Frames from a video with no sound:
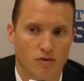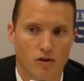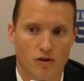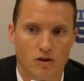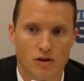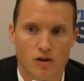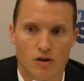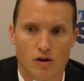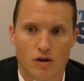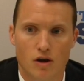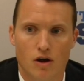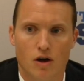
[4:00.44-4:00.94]
a,
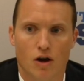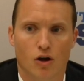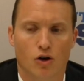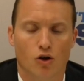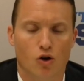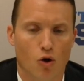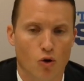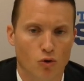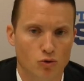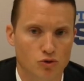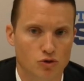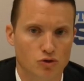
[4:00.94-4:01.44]
a
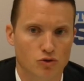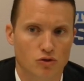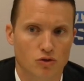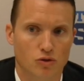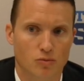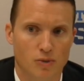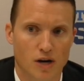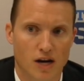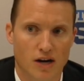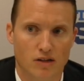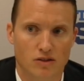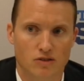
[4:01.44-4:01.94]
culture
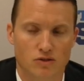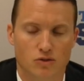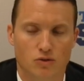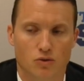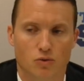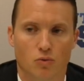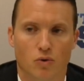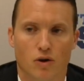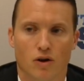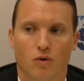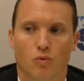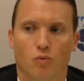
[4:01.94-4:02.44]
about us
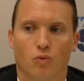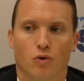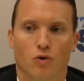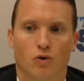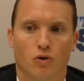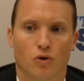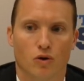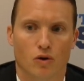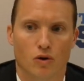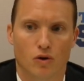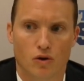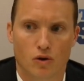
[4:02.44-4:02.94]
to where
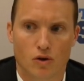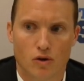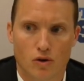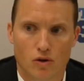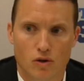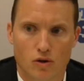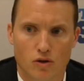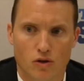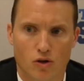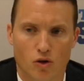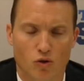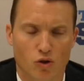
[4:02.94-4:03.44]
we're
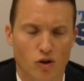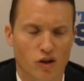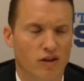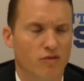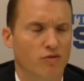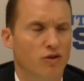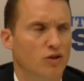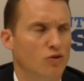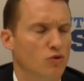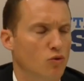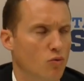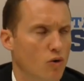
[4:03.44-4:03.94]
you know
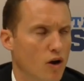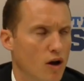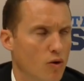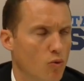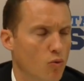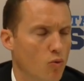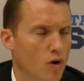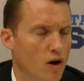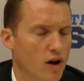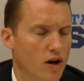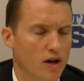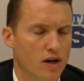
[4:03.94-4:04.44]
living the right
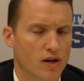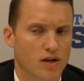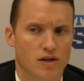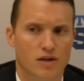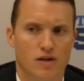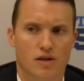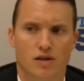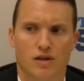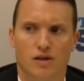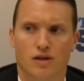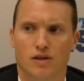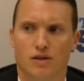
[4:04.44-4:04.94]
way
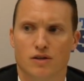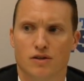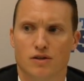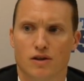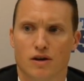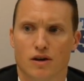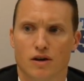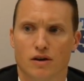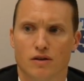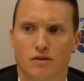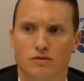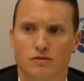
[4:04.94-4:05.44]
and
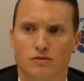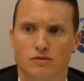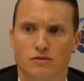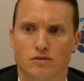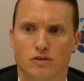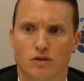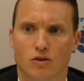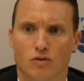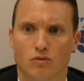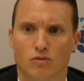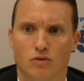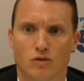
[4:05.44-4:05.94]
uh,
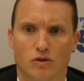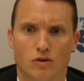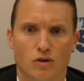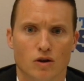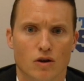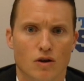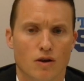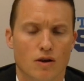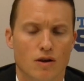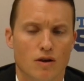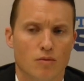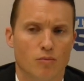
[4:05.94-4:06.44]
you know
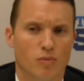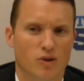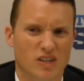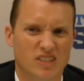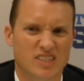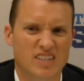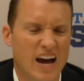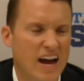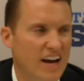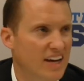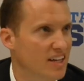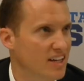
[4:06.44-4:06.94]
but
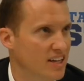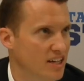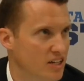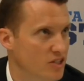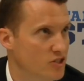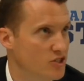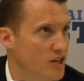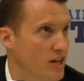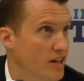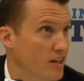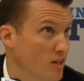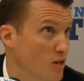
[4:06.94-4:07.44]
attacking
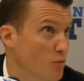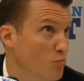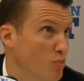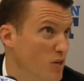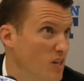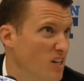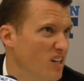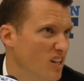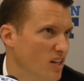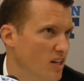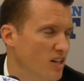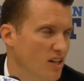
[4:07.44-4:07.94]
each day and
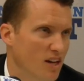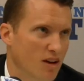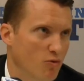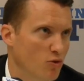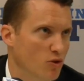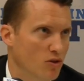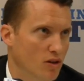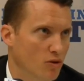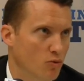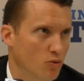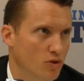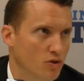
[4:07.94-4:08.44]
competing in
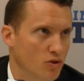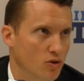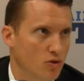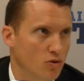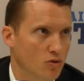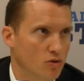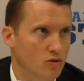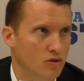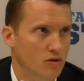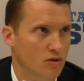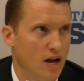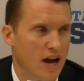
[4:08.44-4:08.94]
everything we do
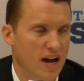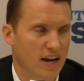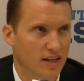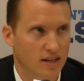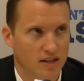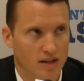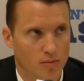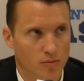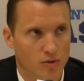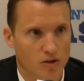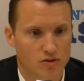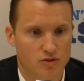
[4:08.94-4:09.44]

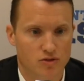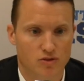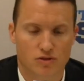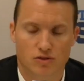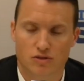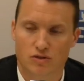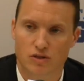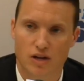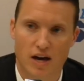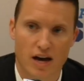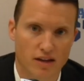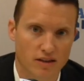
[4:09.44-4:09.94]

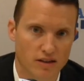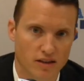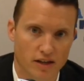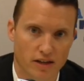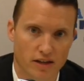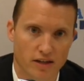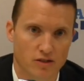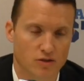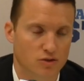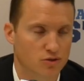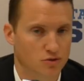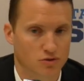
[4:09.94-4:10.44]
academics,
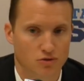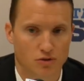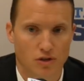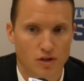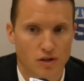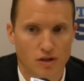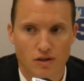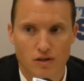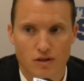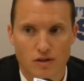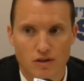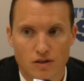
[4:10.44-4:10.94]
athletics, or
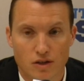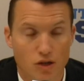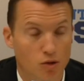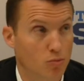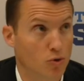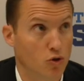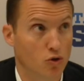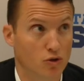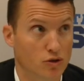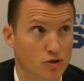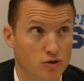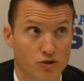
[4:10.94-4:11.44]

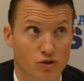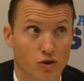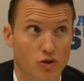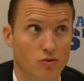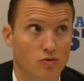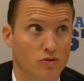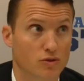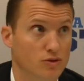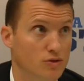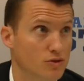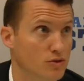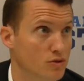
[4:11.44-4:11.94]
community
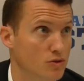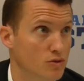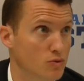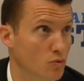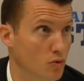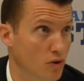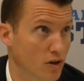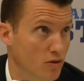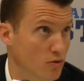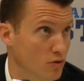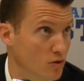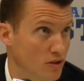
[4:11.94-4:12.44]
service,
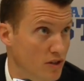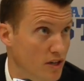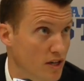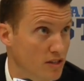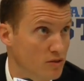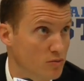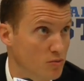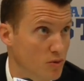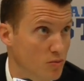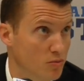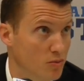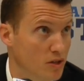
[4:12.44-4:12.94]
whatever the
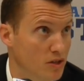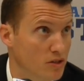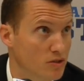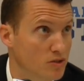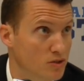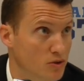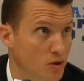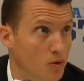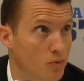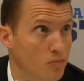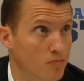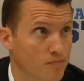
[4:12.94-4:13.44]
case may be.
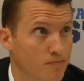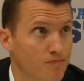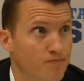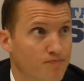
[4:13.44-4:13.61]
So.